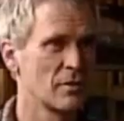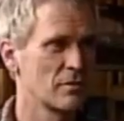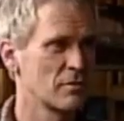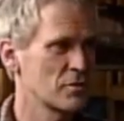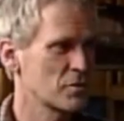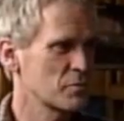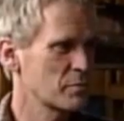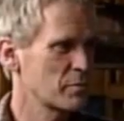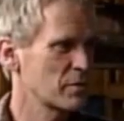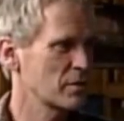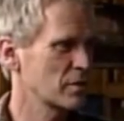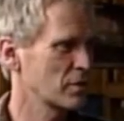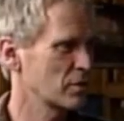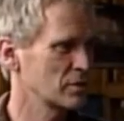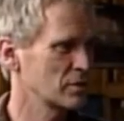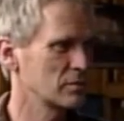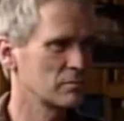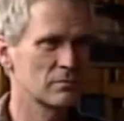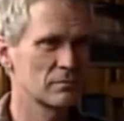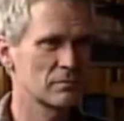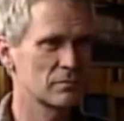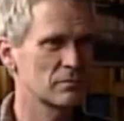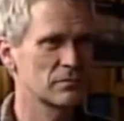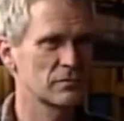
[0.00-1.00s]
it's been a good
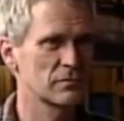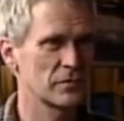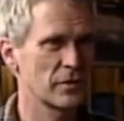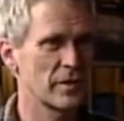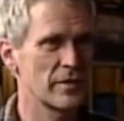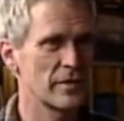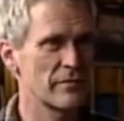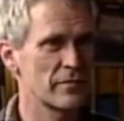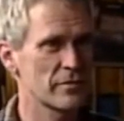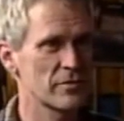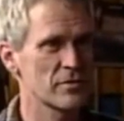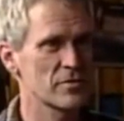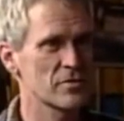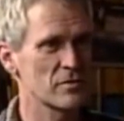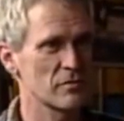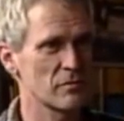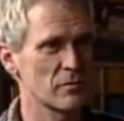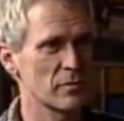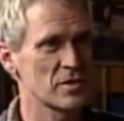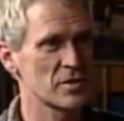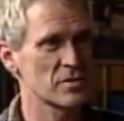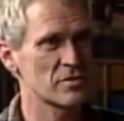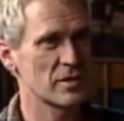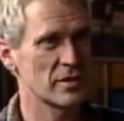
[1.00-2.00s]
five years of
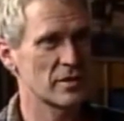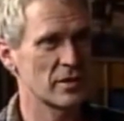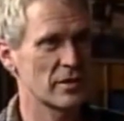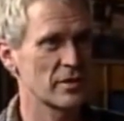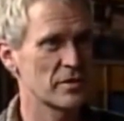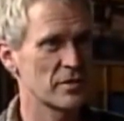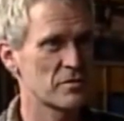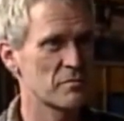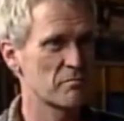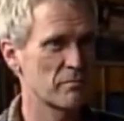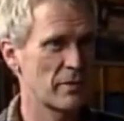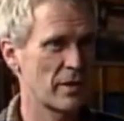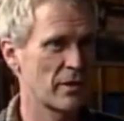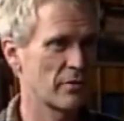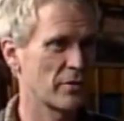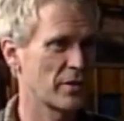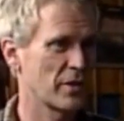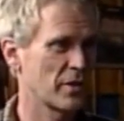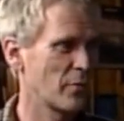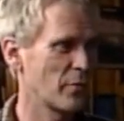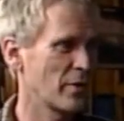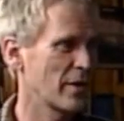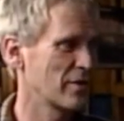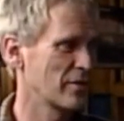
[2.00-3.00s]
Wednesday nights pounding
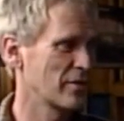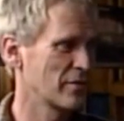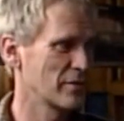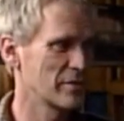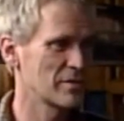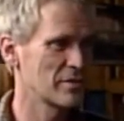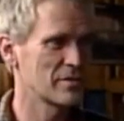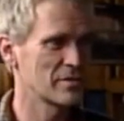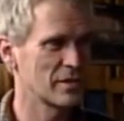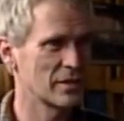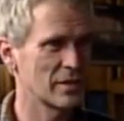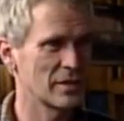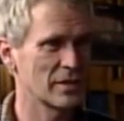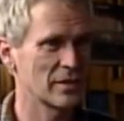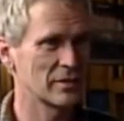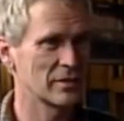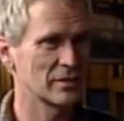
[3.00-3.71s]
away on this thing.